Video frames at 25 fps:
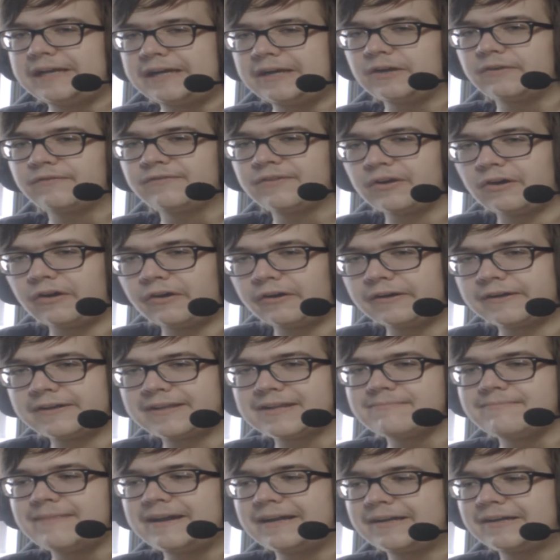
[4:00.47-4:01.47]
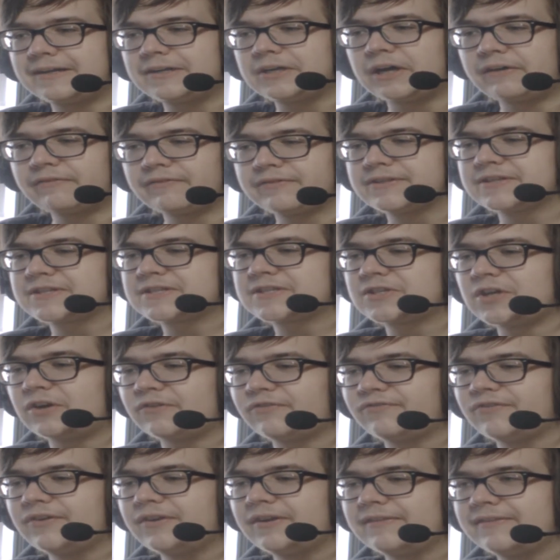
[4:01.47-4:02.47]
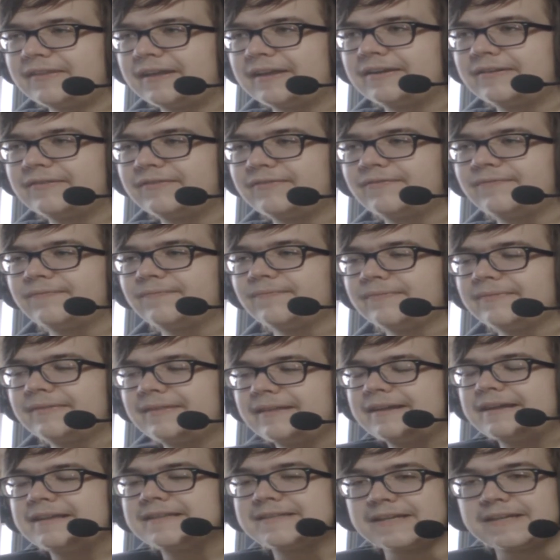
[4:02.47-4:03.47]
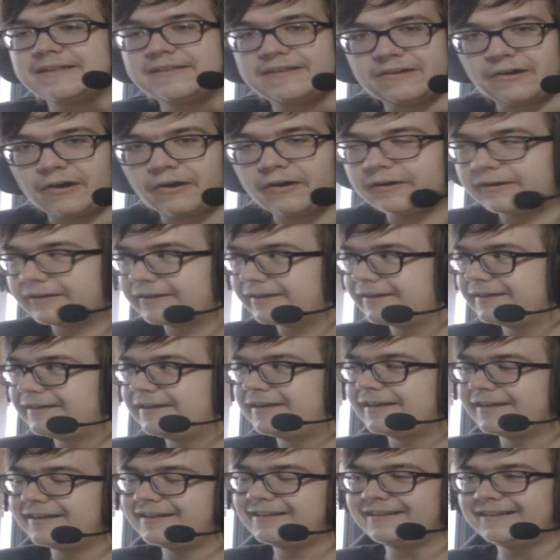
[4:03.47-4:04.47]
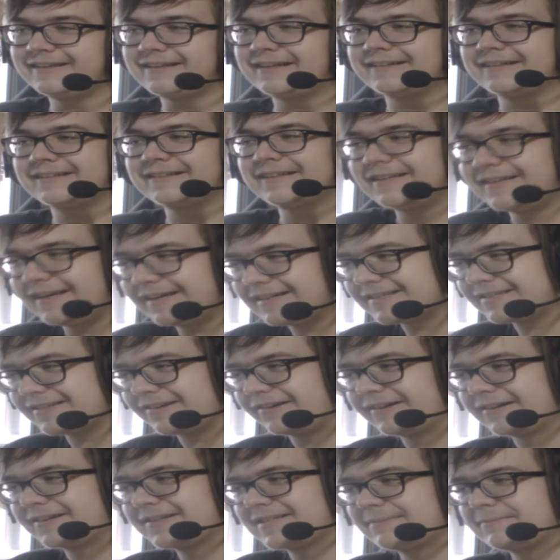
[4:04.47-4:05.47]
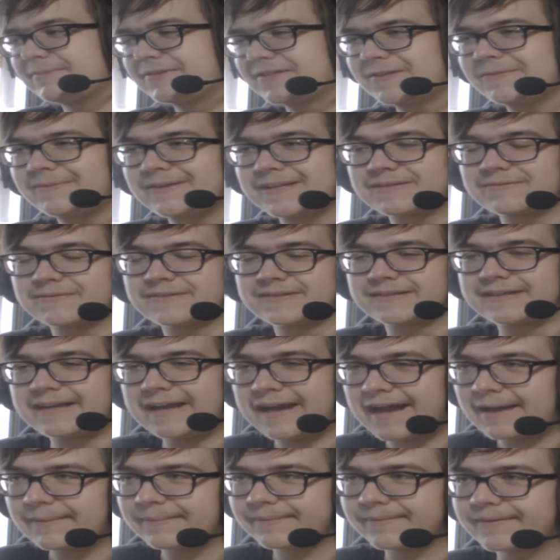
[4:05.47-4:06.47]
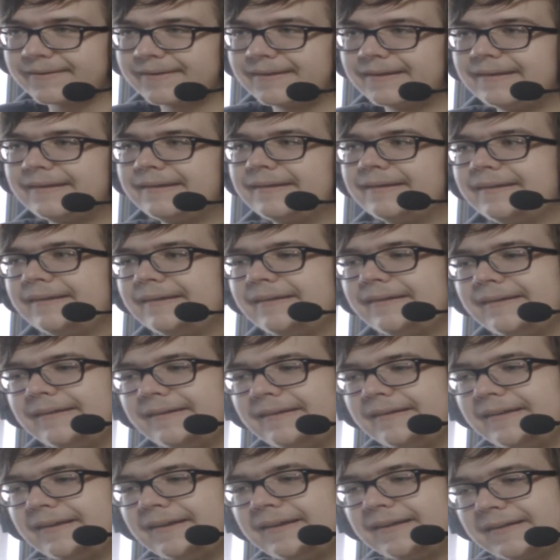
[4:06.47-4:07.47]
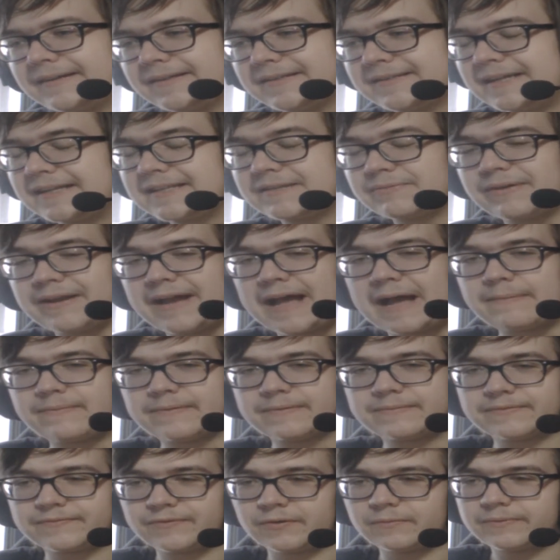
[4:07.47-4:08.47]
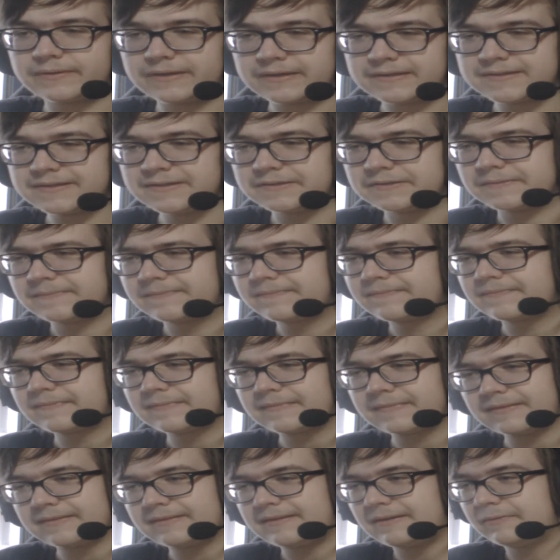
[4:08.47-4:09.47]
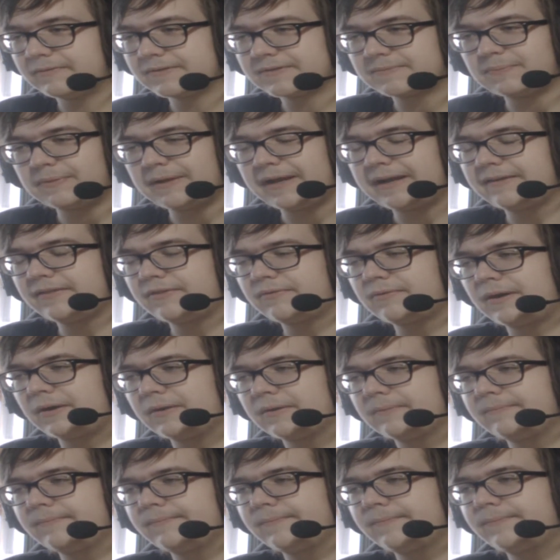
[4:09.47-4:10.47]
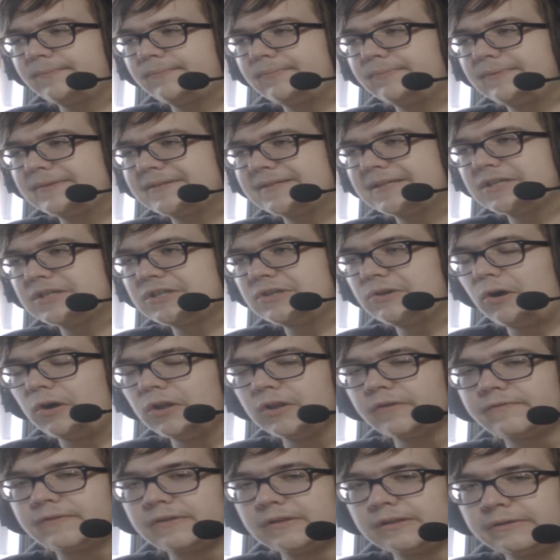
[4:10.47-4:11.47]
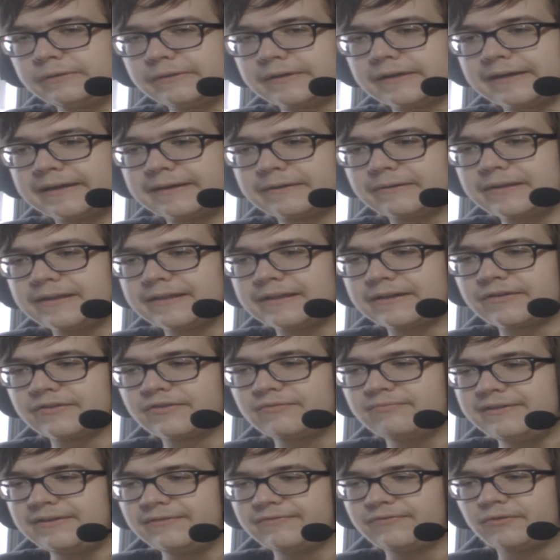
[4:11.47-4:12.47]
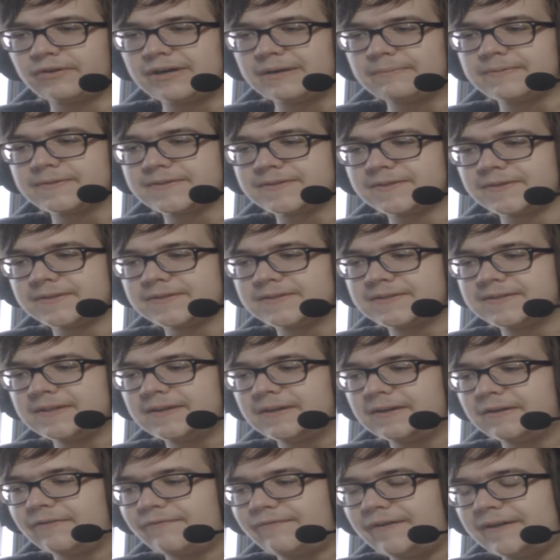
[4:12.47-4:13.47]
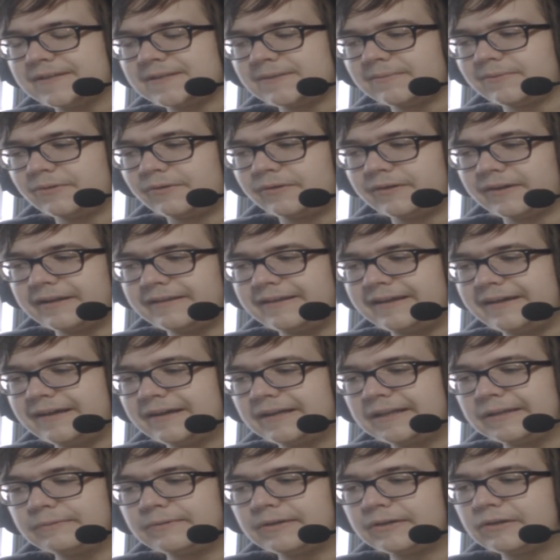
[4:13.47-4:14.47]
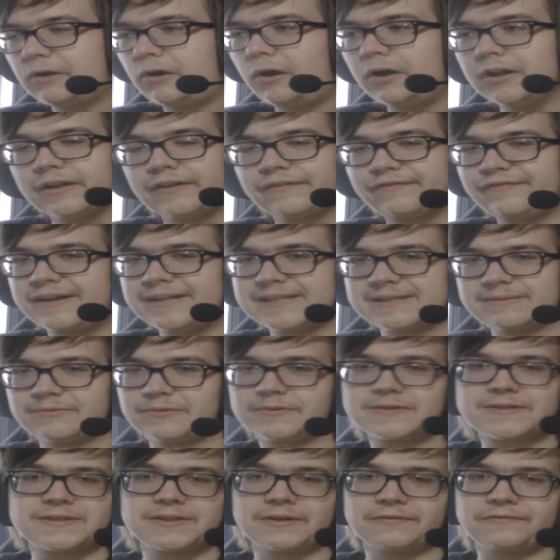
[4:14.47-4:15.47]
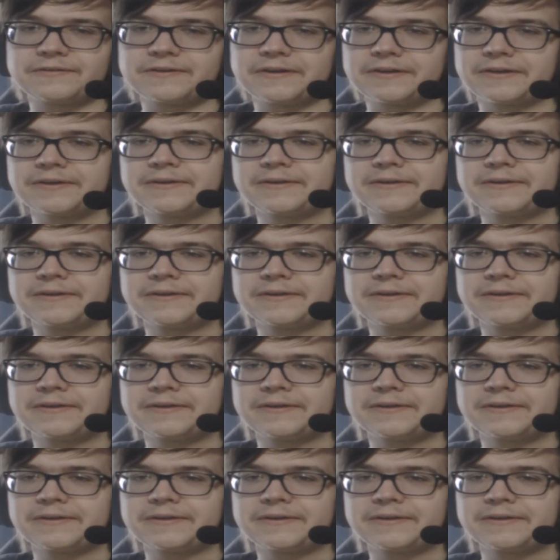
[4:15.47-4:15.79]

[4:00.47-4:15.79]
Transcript: of an arc, then make it cover the stuff that is in the arc and not like in the next arc, because I'm assuming that's what's going to happen. Because that's what happened with opening 2. It was playing throughout essentially all of Deluna and only like 3-4 episodes of Phantom Lord, and they included all the Phantom Lord stuff in it.